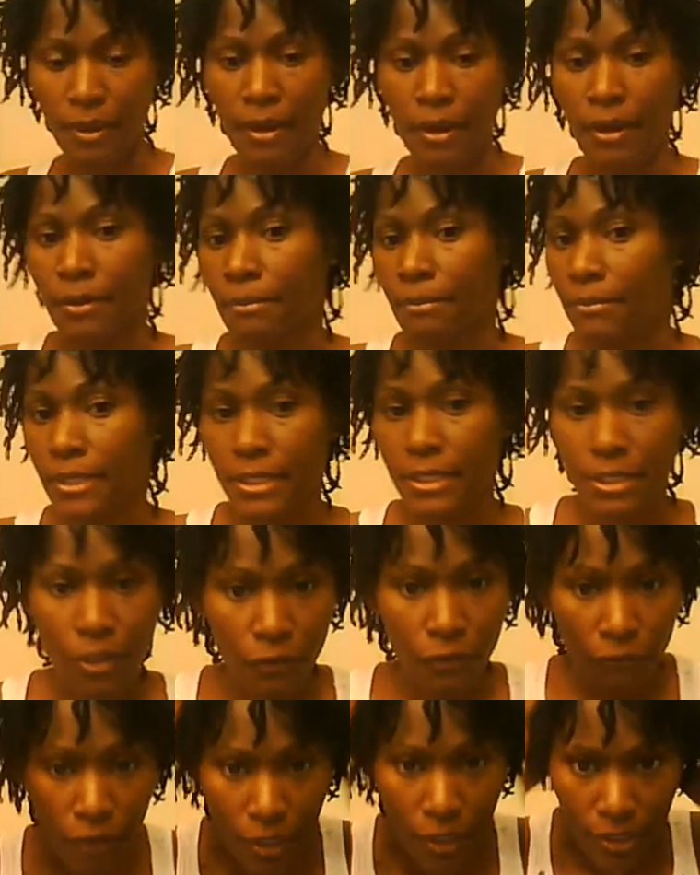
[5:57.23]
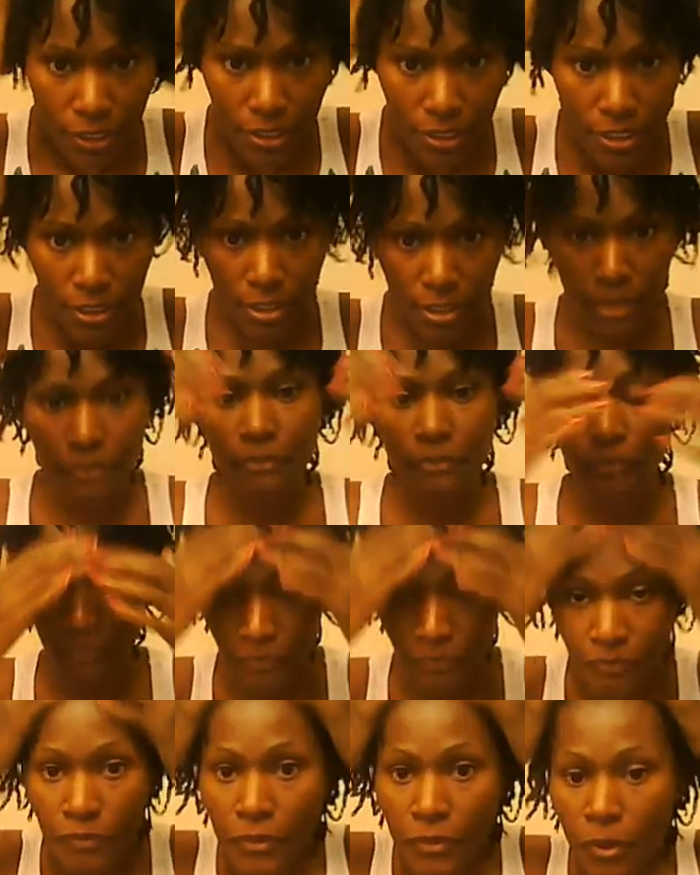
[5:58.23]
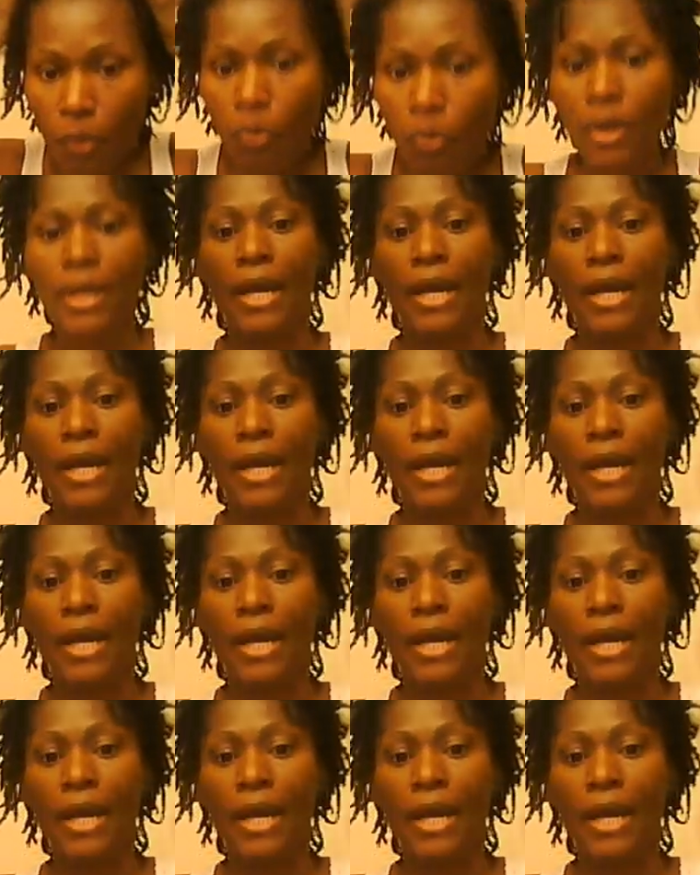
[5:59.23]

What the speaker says: But so far, this is what